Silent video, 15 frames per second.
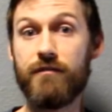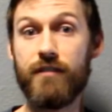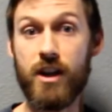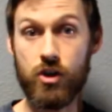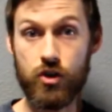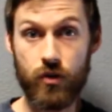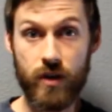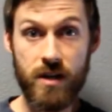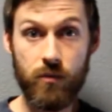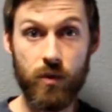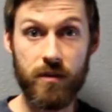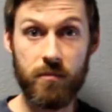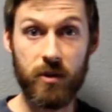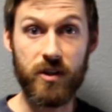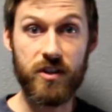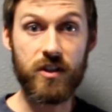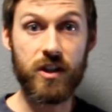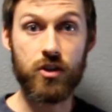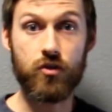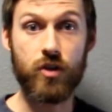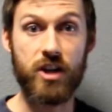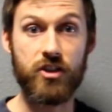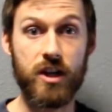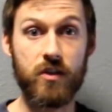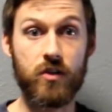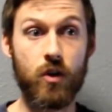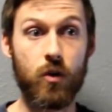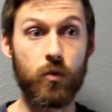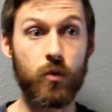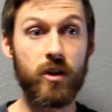injury with ballistic stretching,
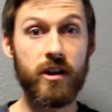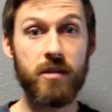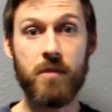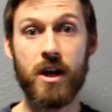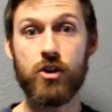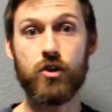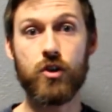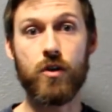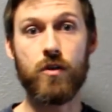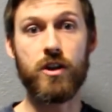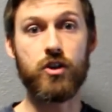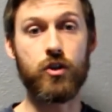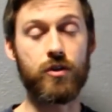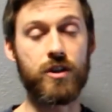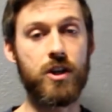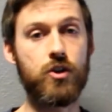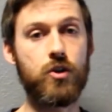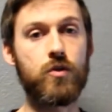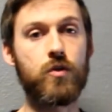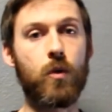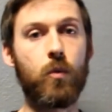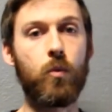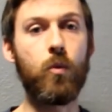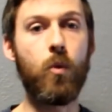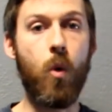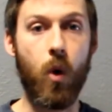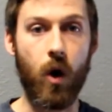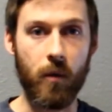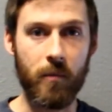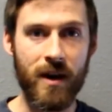so really make sure that your tissues are
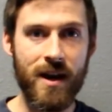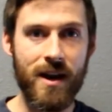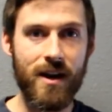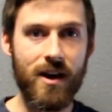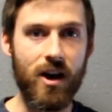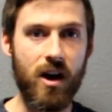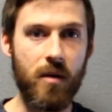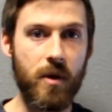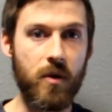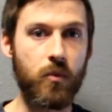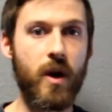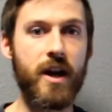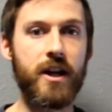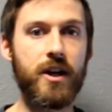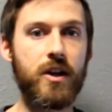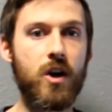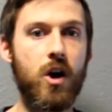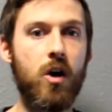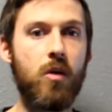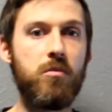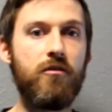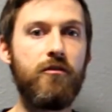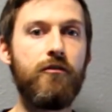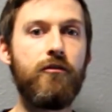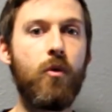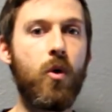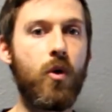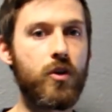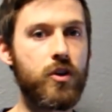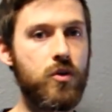warm and ready to go
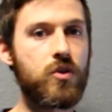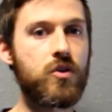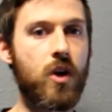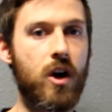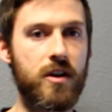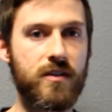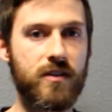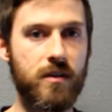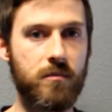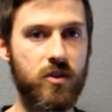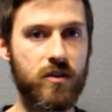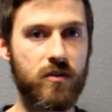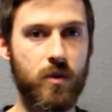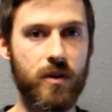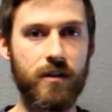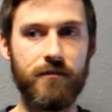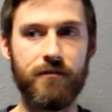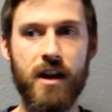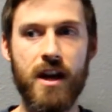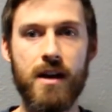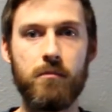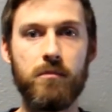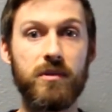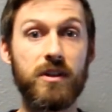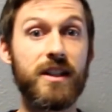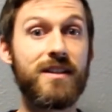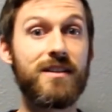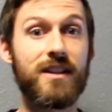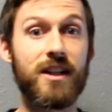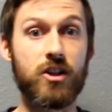before you start some sort of
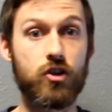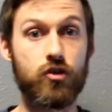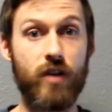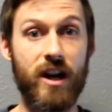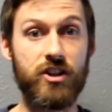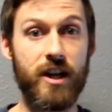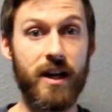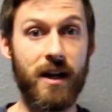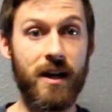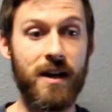ballistic stretching.